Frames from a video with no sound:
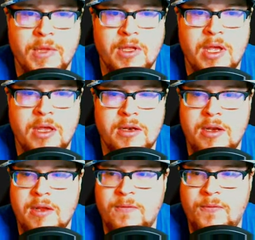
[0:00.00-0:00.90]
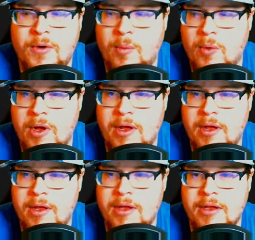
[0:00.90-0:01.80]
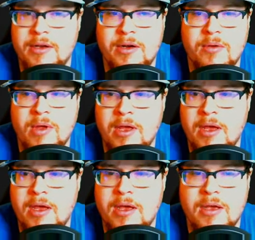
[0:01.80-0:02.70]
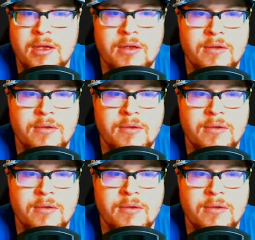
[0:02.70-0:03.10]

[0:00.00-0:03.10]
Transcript: Getting in for one. Okay.